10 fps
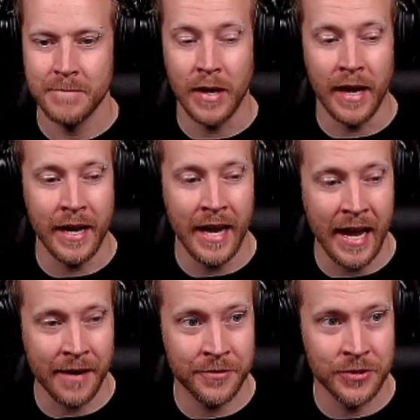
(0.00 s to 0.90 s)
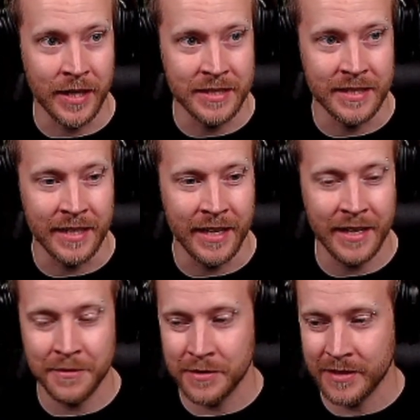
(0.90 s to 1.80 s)
I half trusted
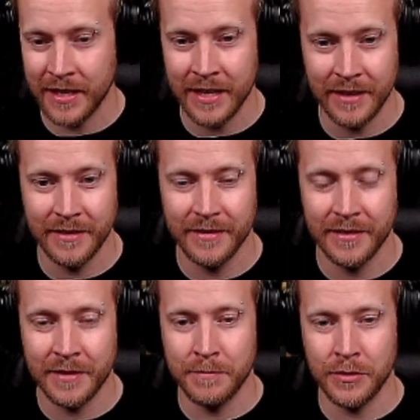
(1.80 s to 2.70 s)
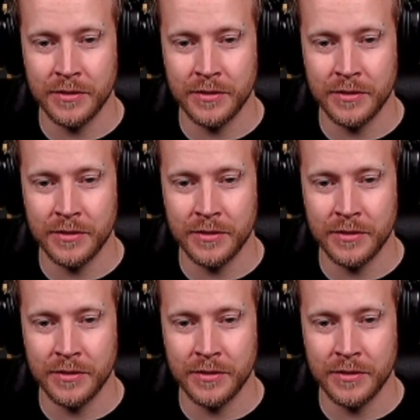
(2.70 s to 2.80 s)
it. I was like on both